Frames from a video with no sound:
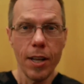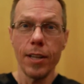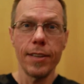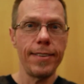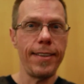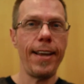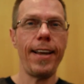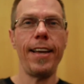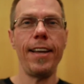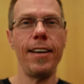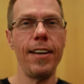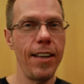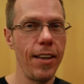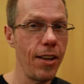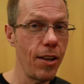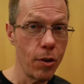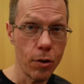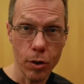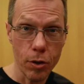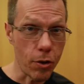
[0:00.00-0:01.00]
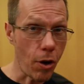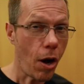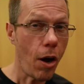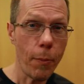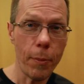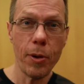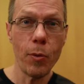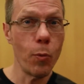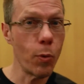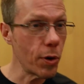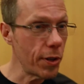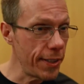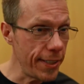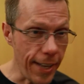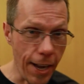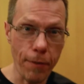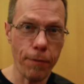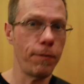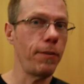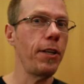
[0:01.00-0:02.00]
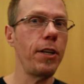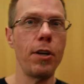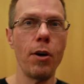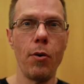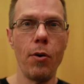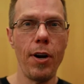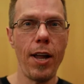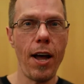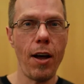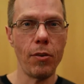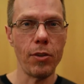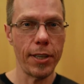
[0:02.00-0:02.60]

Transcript: Take it. Call me. We're definitely going out.